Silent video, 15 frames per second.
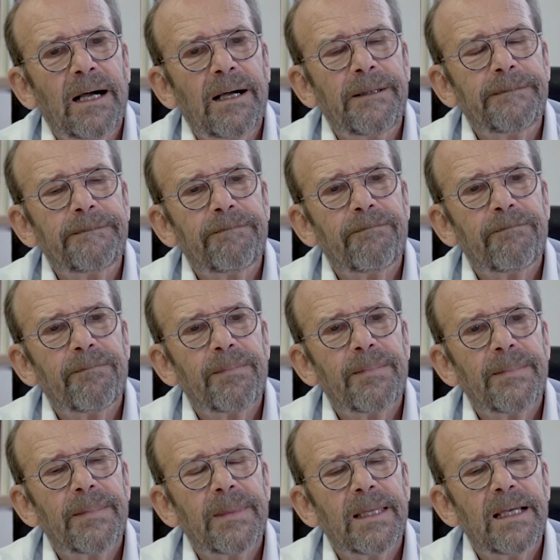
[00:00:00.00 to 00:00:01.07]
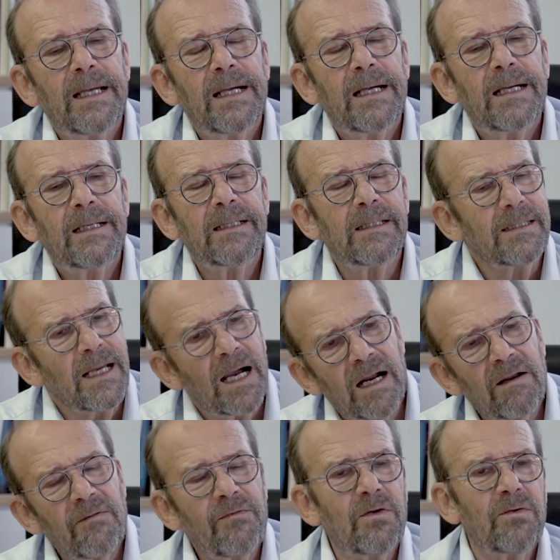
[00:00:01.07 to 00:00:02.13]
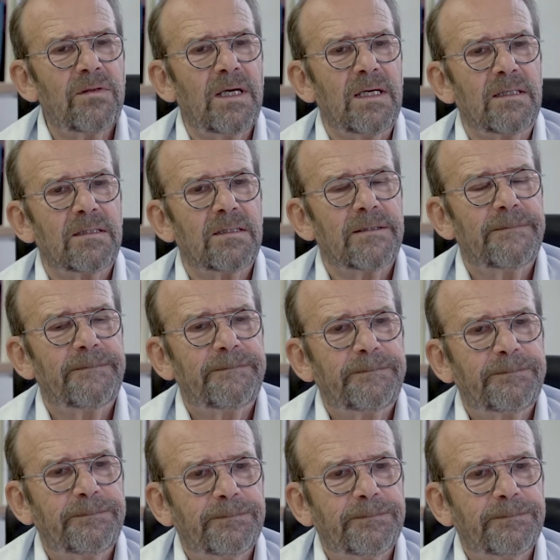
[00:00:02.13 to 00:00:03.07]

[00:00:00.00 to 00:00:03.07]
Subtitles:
There are a few things.